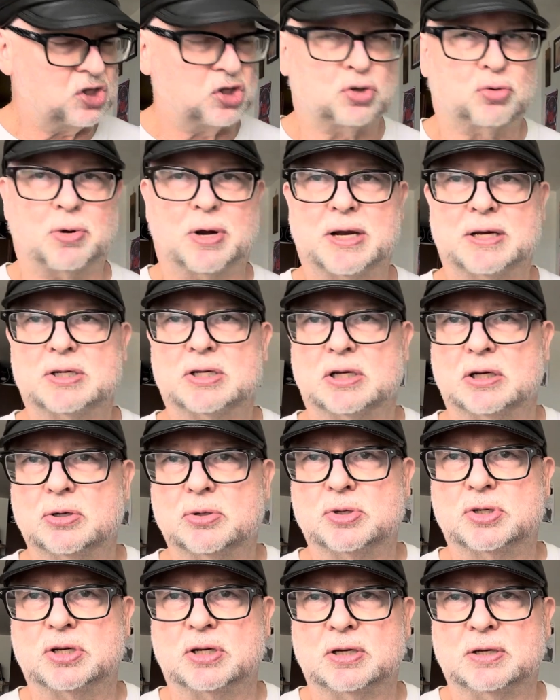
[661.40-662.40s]

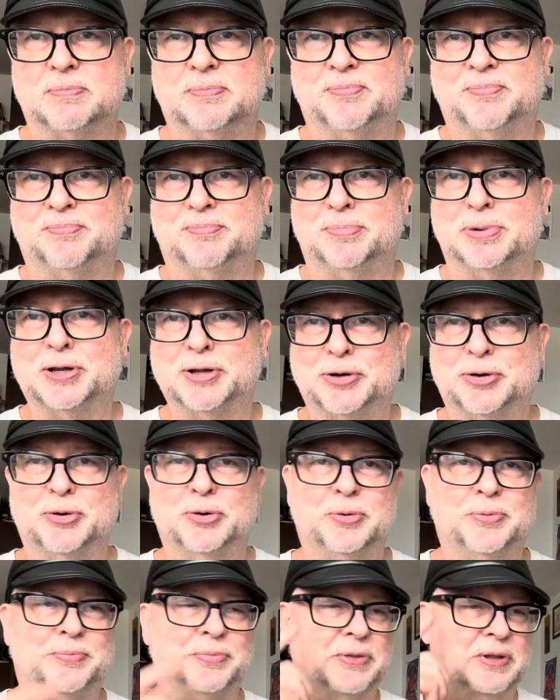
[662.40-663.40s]
translucent
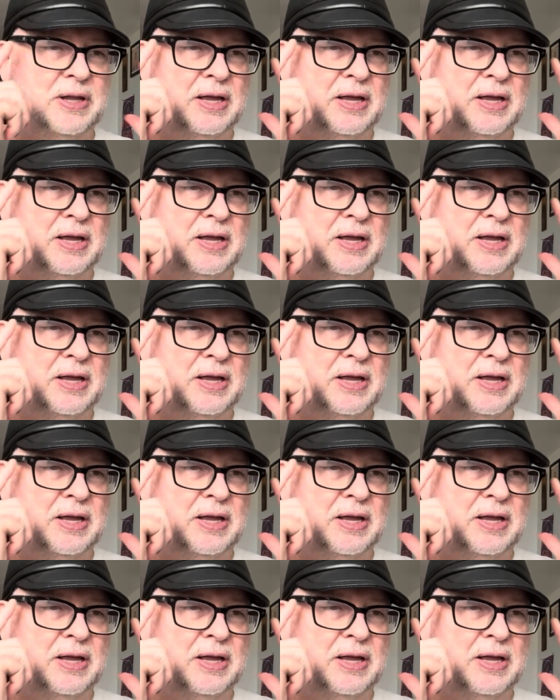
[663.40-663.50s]
blue.